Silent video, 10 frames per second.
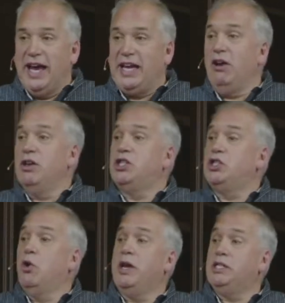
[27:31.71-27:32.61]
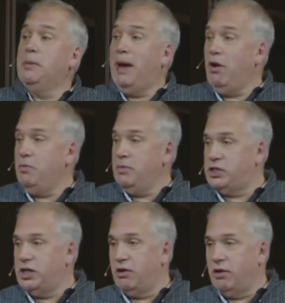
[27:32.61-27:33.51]
and hearing stories about
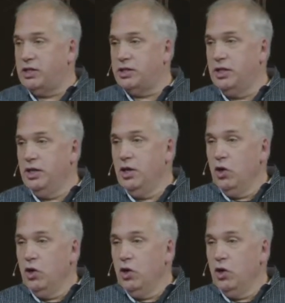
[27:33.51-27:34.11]
missionaries